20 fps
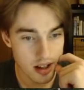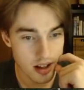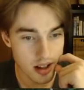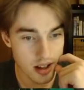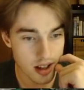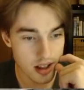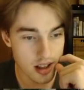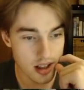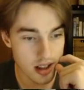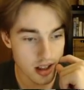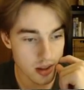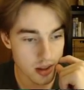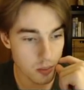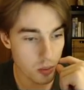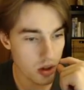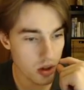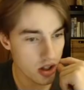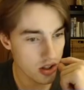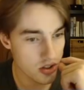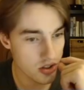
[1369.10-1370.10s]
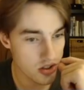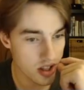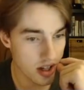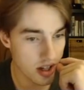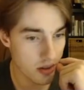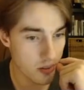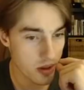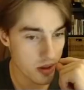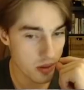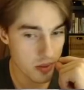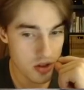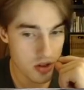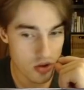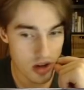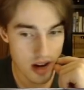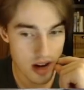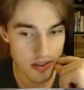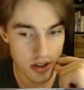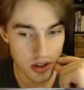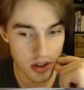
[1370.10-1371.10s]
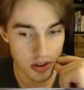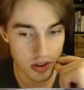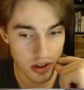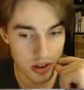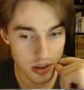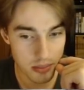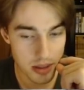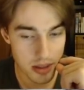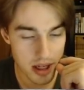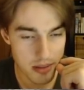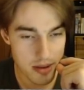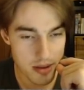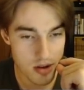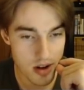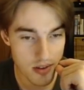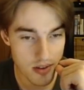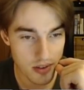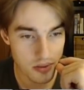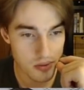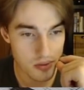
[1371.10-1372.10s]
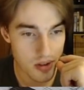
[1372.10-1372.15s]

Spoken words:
What side of the road are we driving on? Appear to be driving